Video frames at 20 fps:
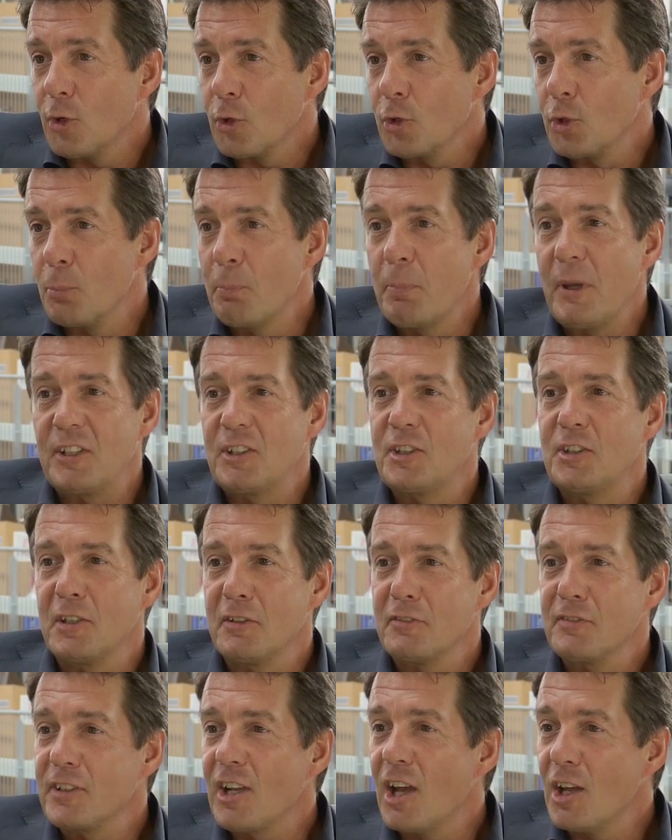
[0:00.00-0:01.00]
a
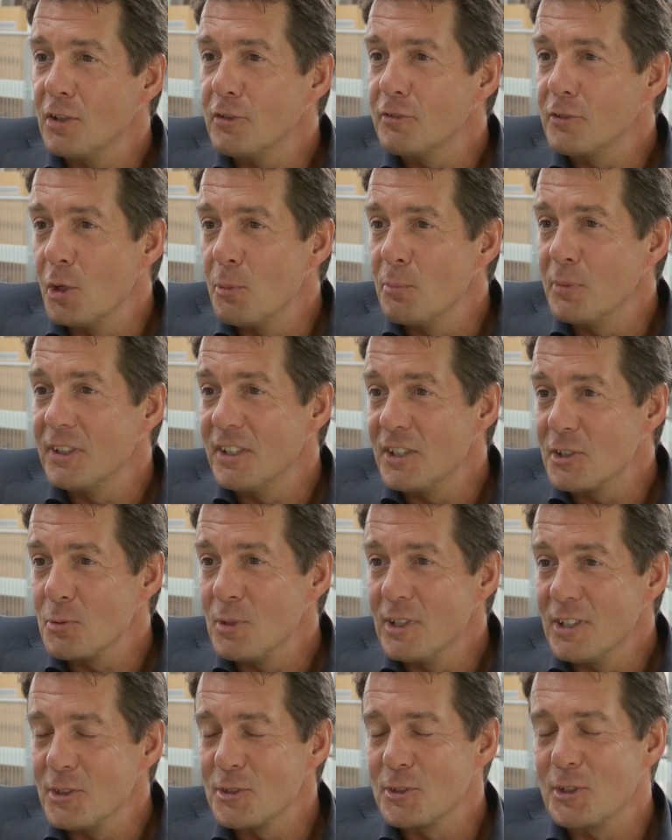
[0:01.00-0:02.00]
competitive kind of company as
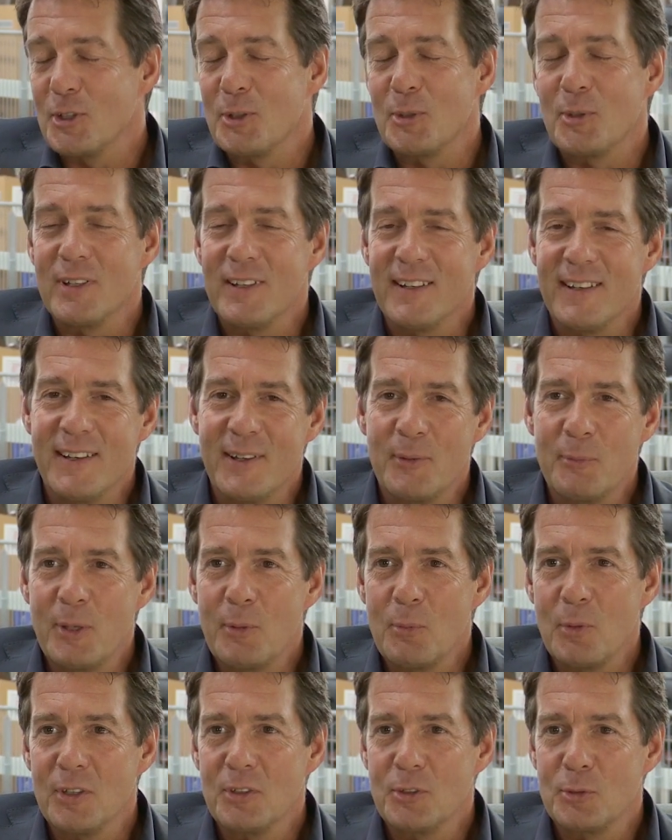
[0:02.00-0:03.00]
well, so we
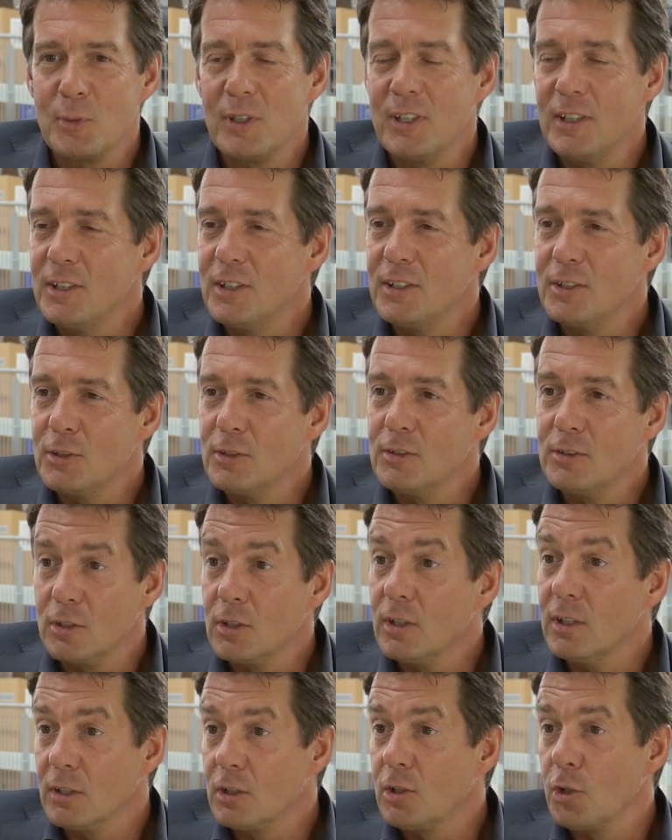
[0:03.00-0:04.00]
want really
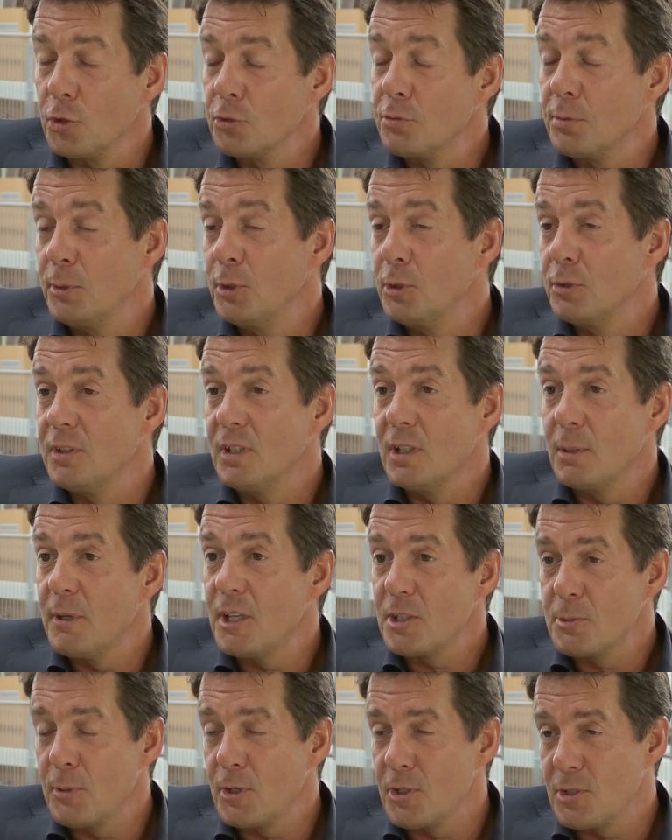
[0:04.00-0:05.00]
contribute in the
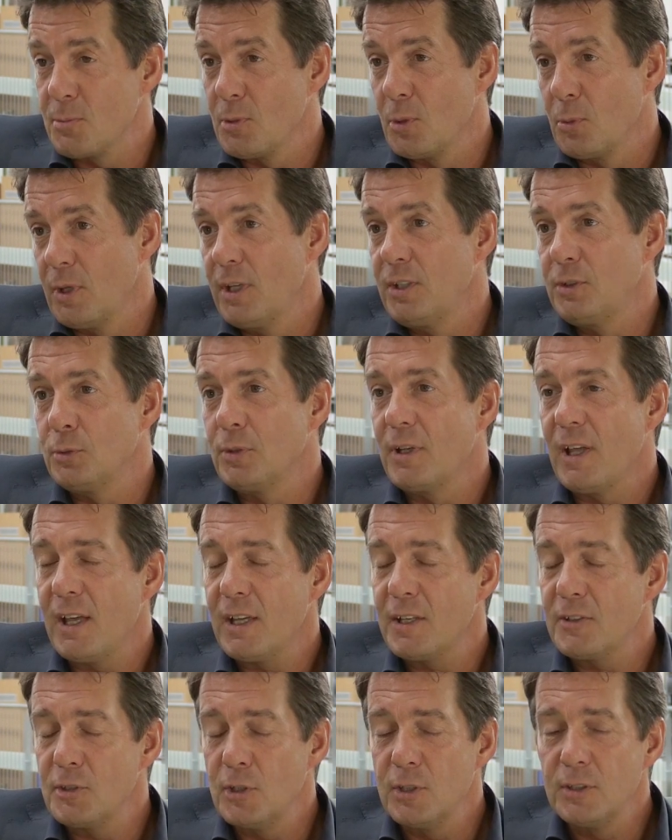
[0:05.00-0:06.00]
best possible way to the
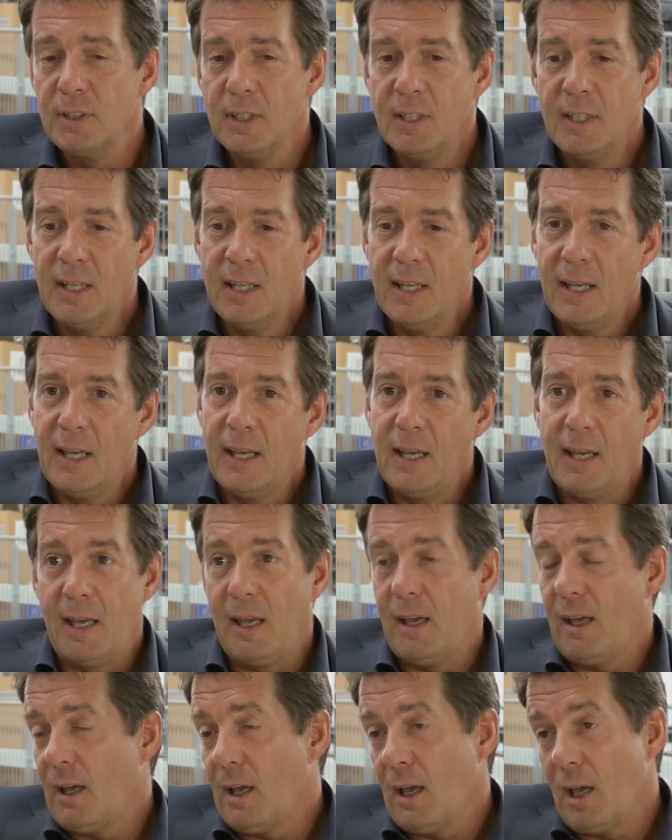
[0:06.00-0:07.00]
hackathon.
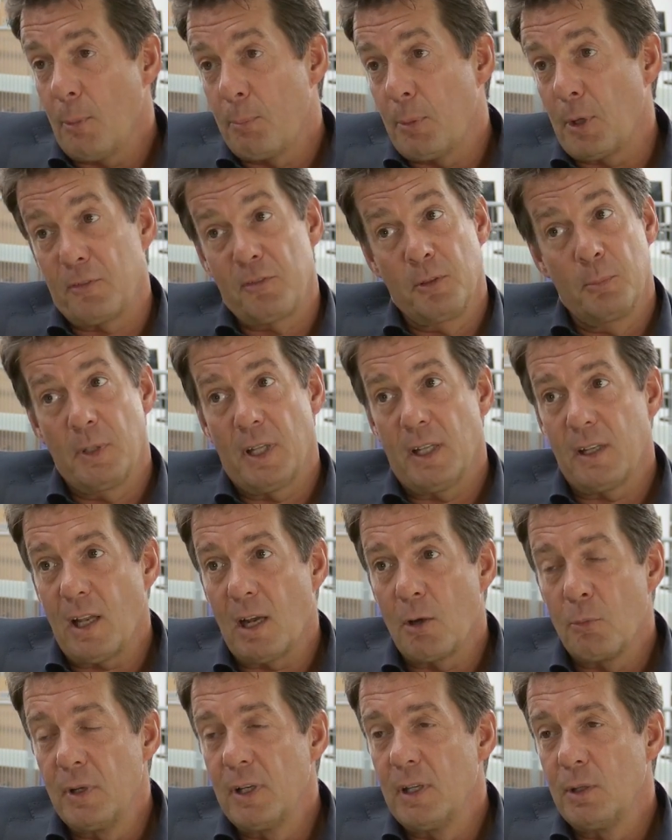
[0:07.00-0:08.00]
Apart from that,
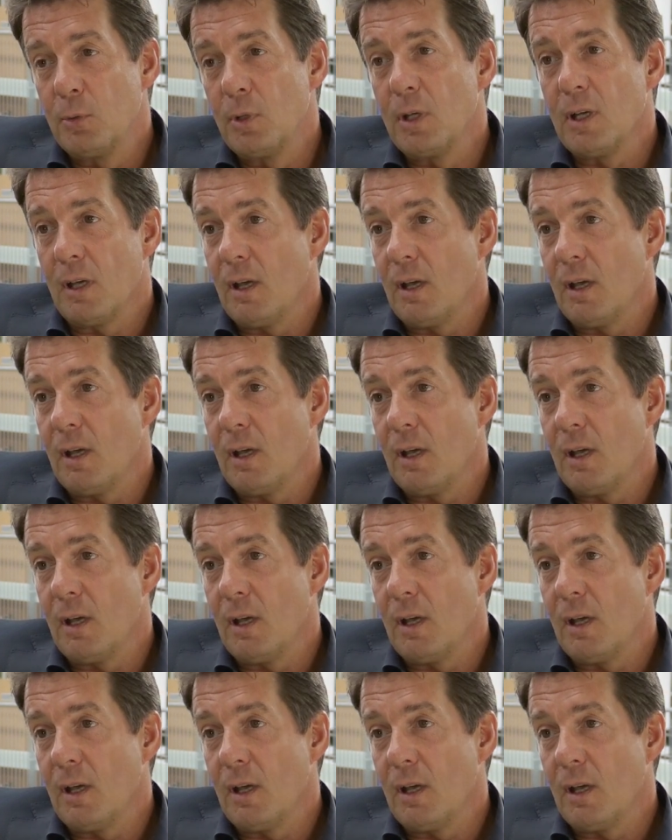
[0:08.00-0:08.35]
I really